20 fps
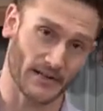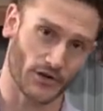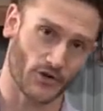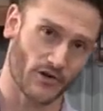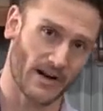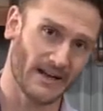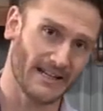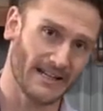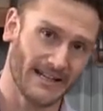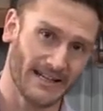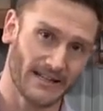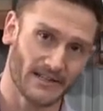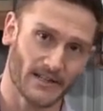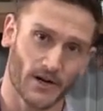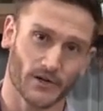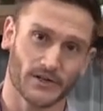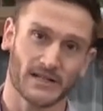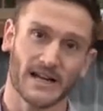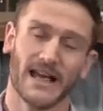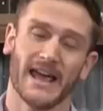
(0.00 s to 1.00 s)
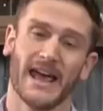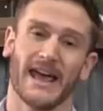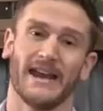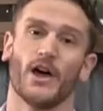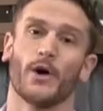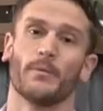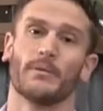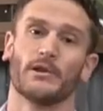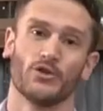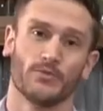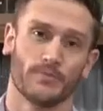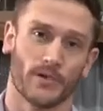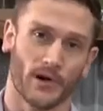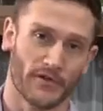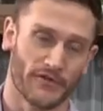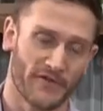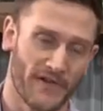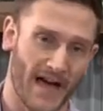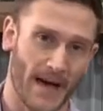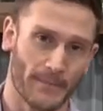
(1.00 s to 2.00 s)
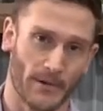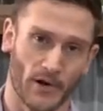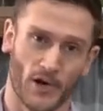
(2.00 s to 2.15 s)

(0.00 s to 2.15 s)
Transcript: to creating ketones and helping you burn fat,